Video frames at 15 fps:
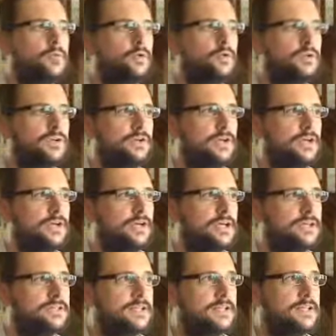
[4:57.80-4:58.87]
also known
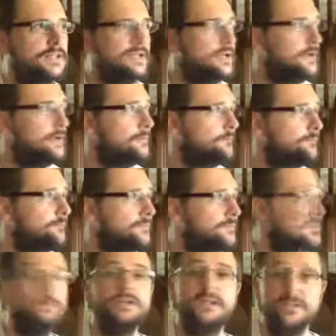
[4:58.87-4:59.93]
as a
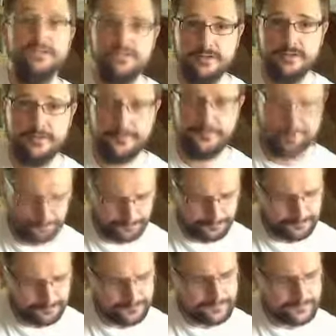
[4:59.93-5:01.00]
diminished 5th.
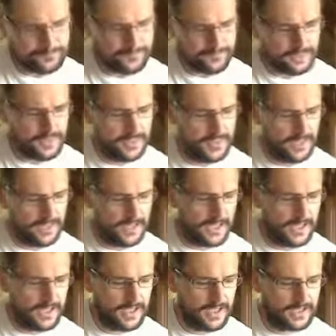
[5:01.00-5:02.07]

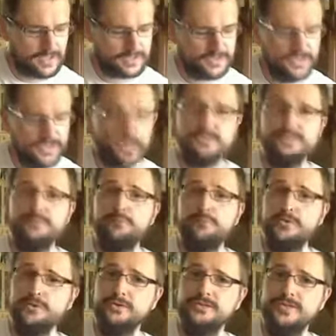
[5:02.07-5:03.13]
It's known as the
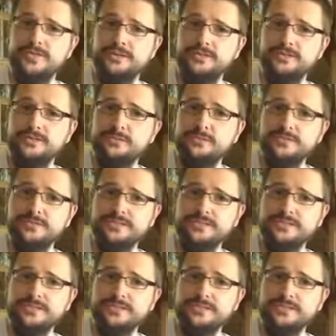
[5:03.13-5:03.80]
blues note as well